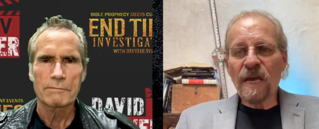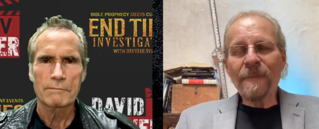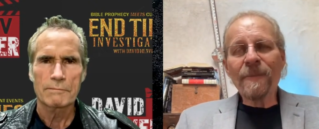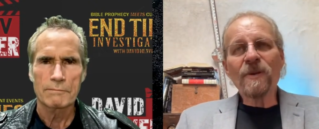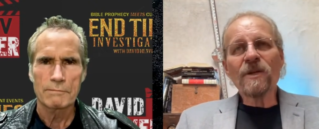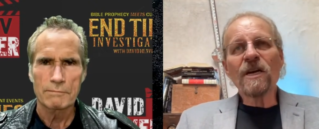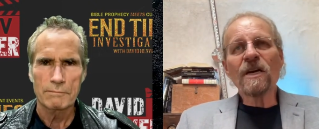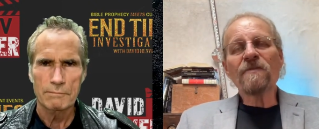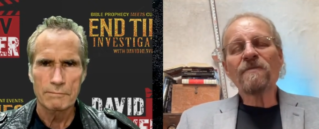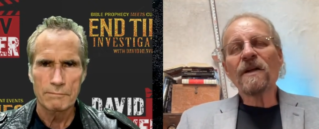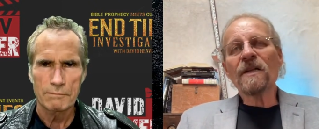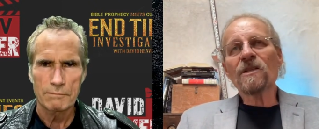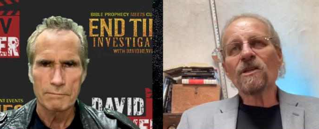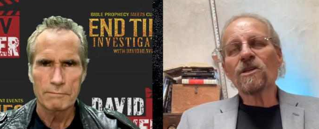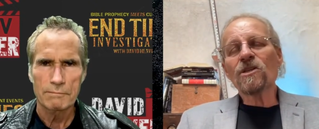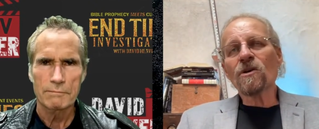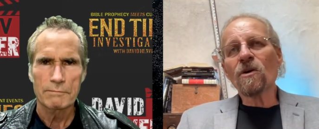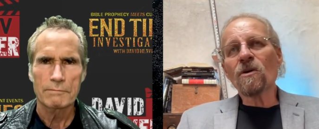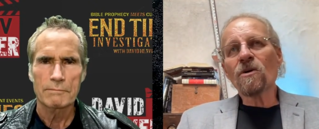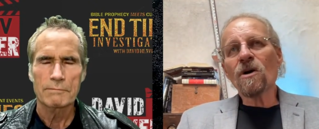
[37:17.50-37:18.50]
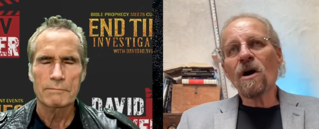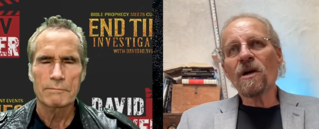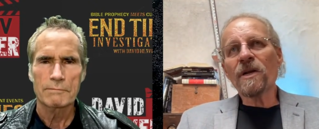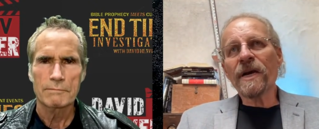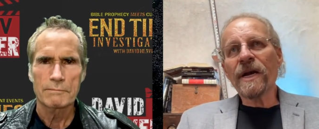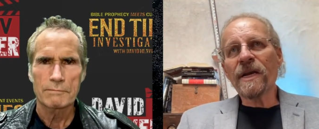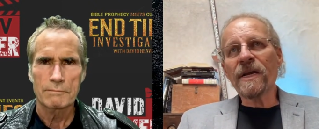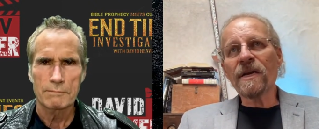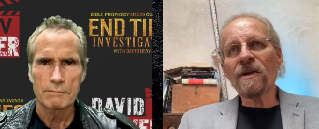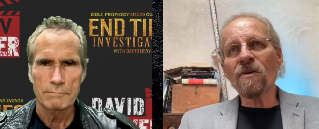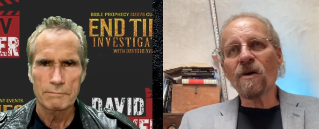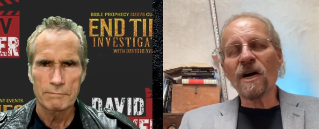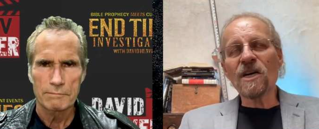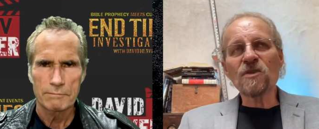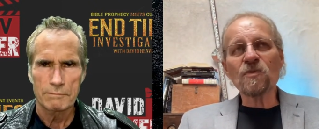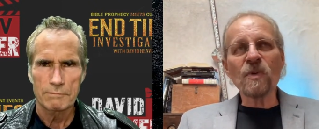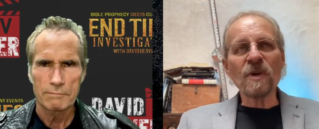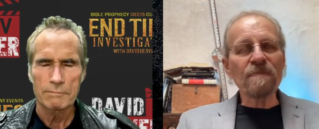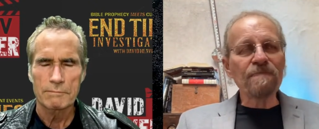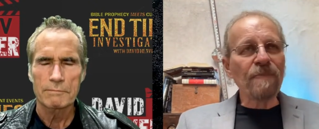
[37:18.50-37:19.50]
Speaker 1: He believed that the so-called
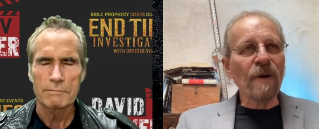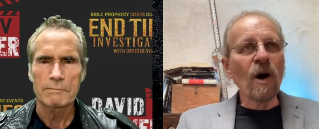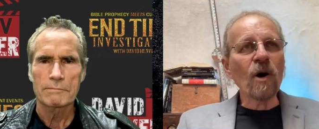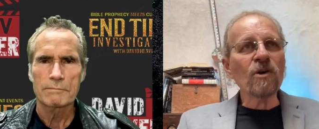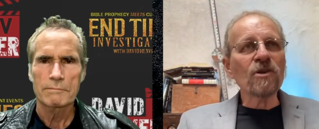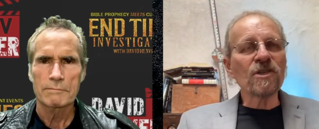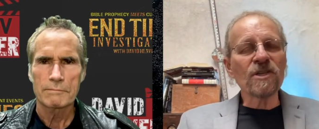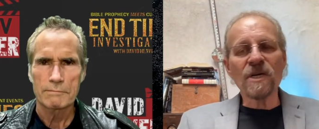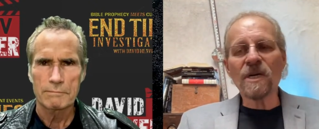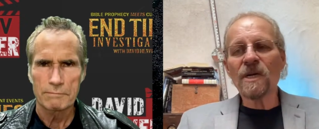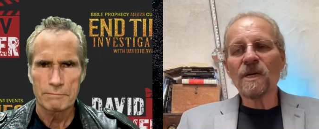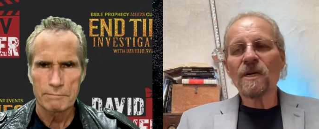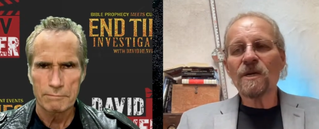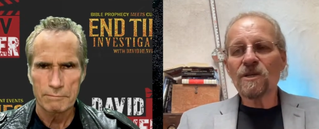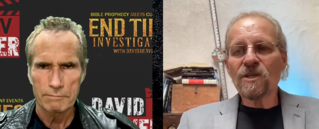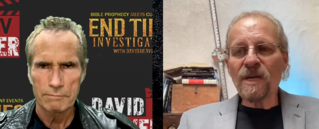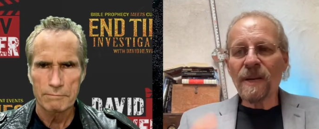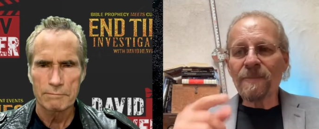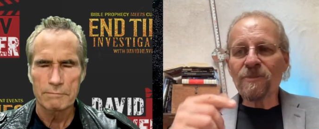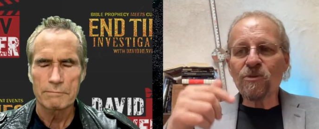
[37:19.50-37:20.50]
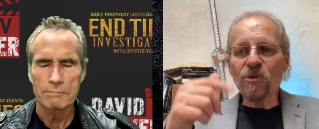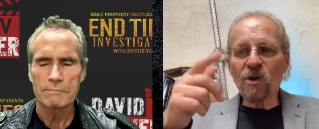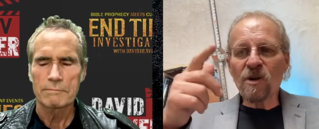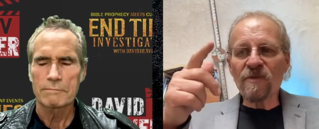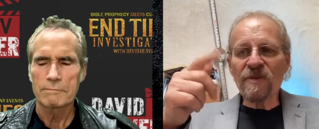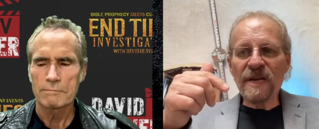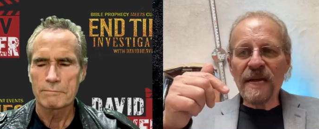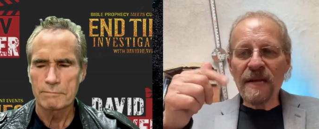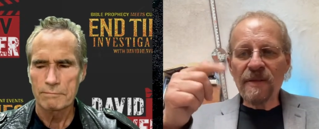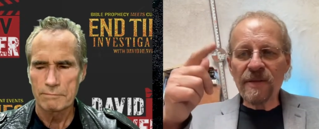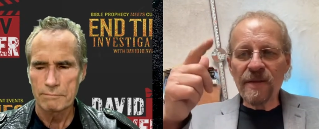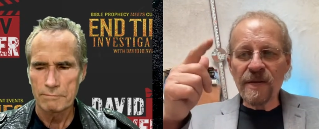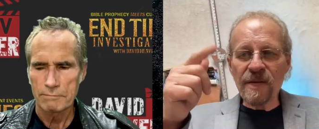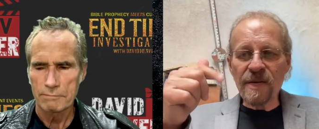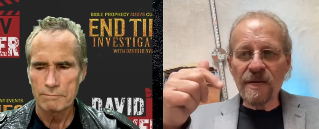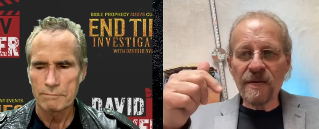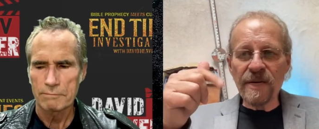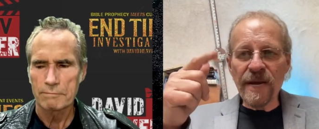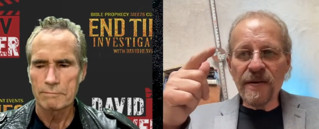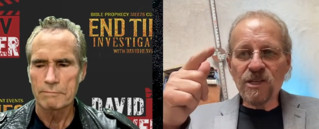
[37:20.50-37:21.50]
Antichrist would boast some sort of an
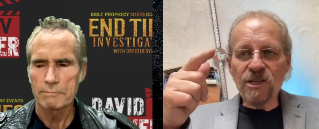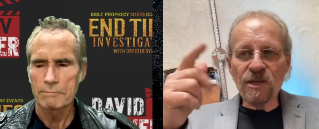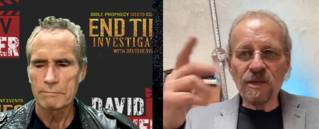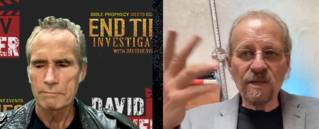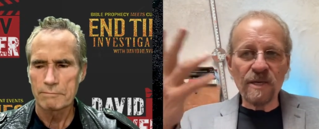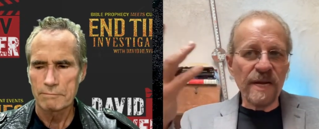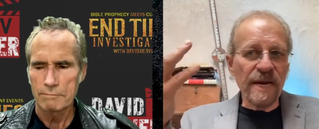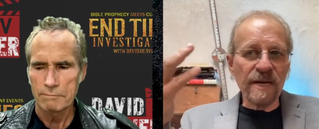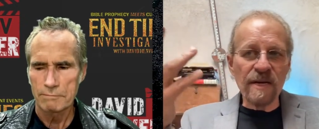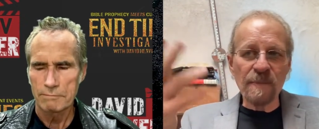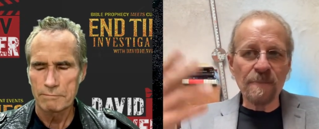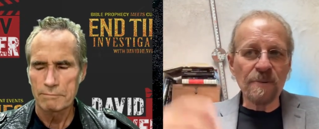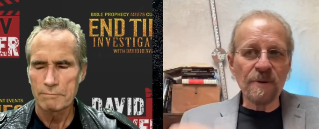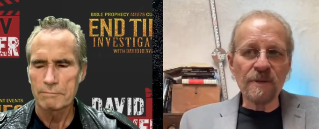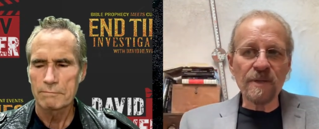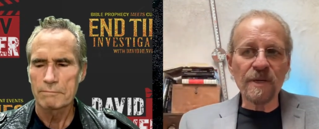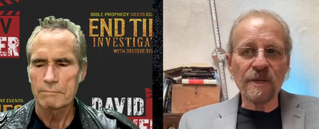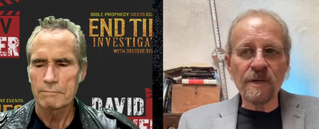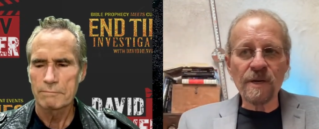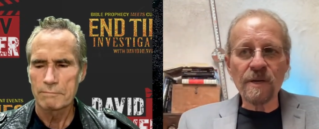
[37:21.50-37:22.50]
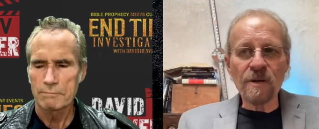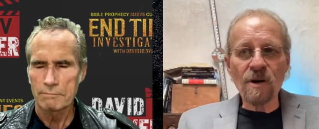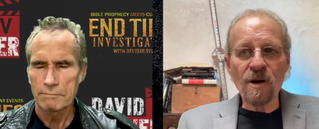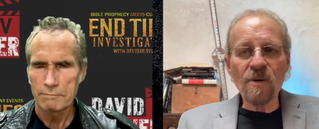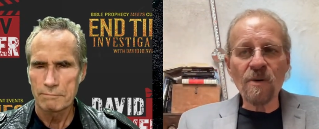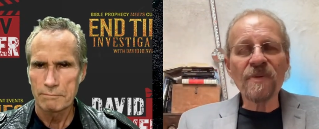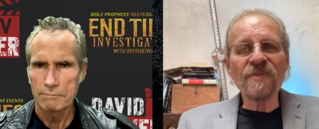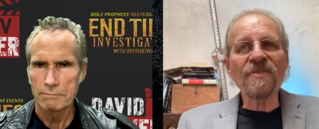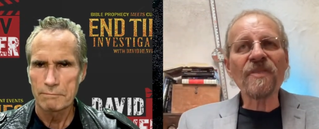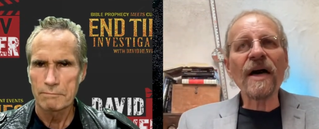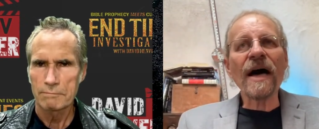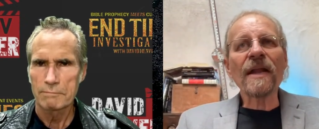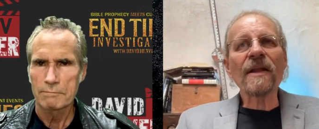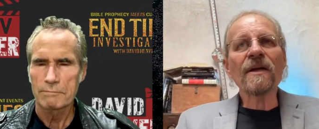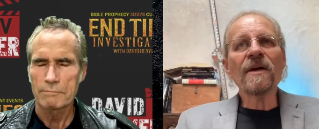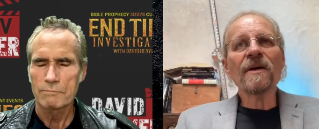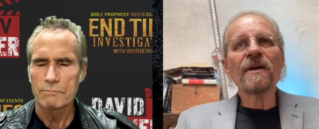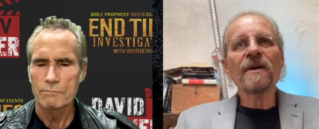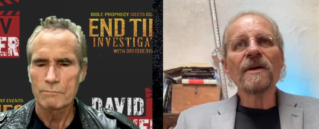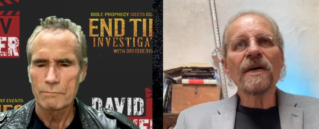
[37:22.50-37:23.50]
alien connection, and I completely concur with
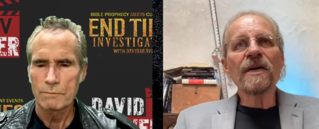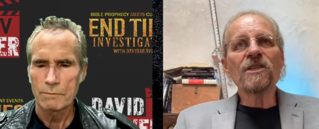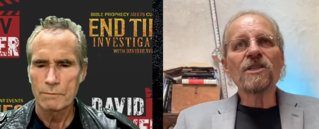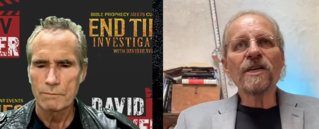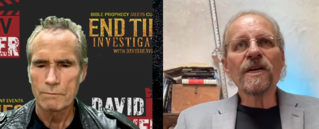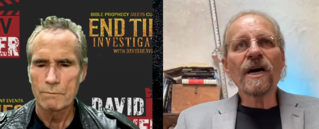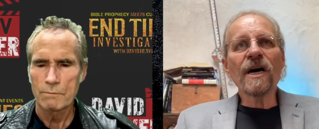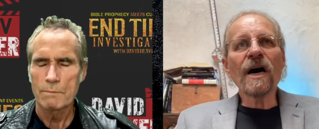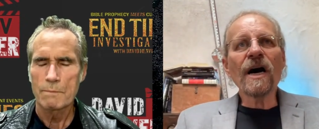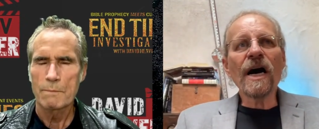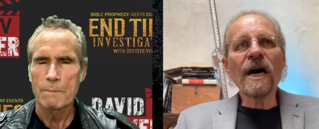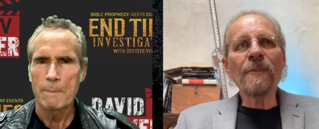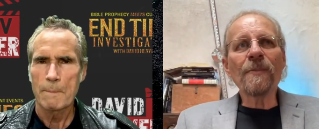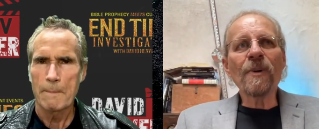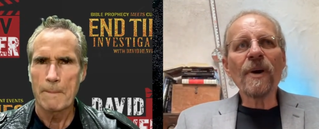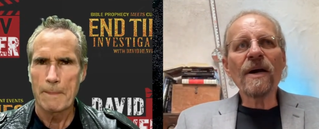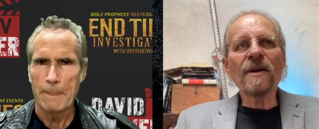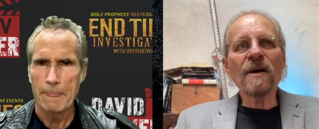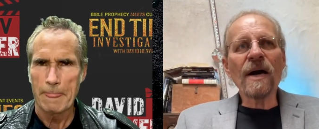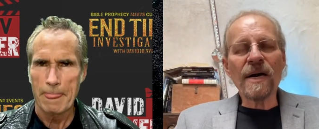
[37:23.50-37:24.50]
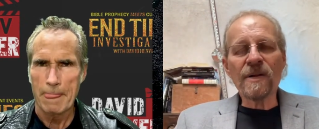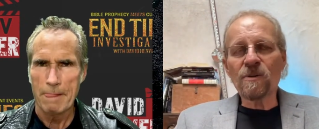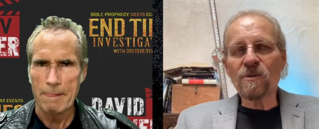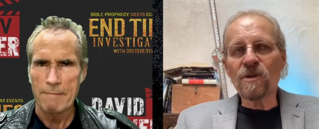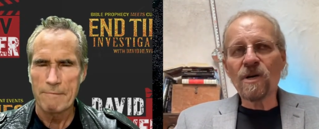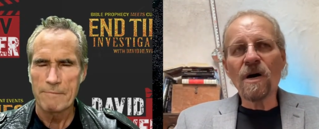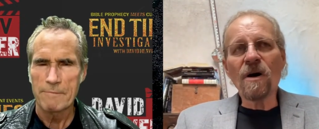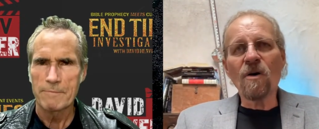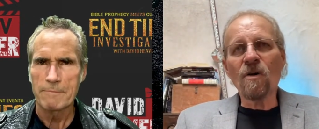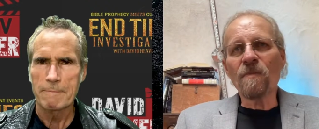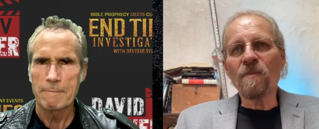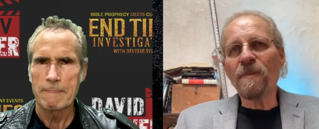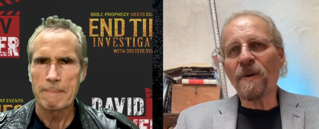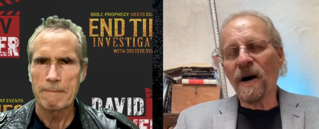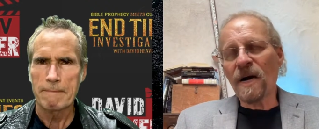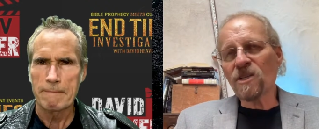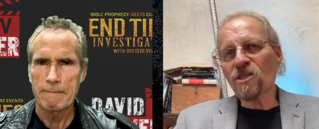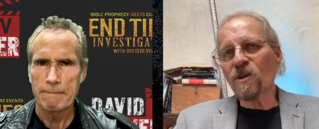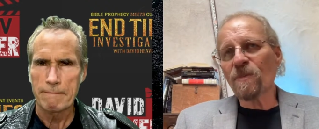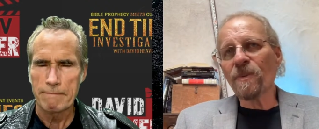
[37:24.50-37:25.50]
that. Is he a hybrid? I don't know.
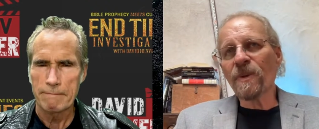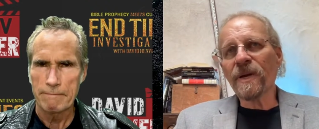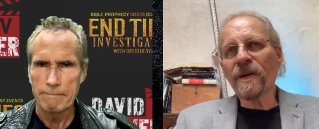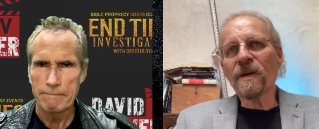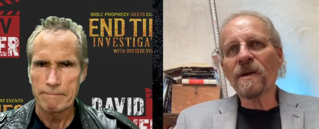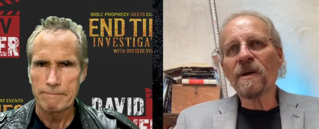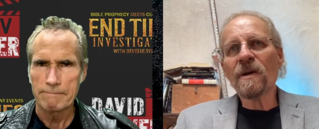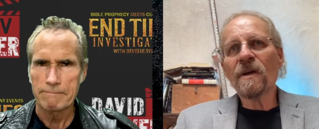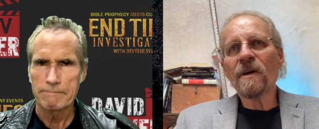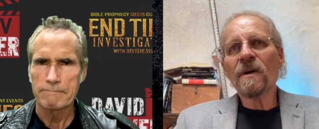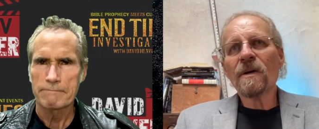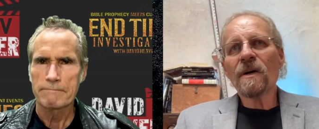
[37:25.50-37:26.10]
Possibly.